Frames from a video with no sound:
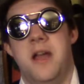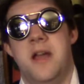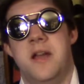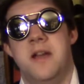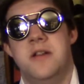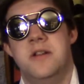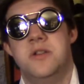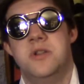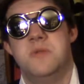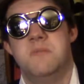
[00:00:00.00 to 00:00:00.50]

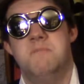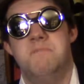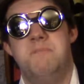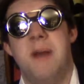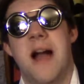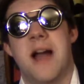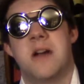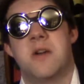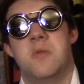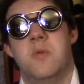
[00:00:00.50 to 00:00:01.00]
aged
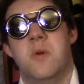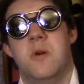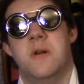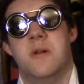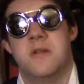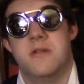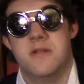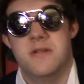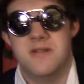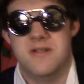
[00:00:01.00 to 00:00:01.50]

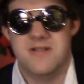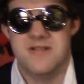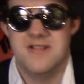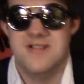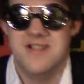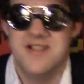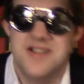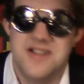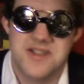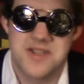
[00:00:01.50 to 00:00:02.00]
backward.
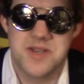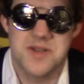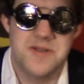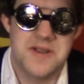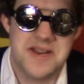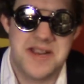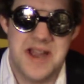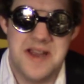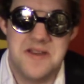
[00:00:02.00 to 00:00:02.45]
So it kind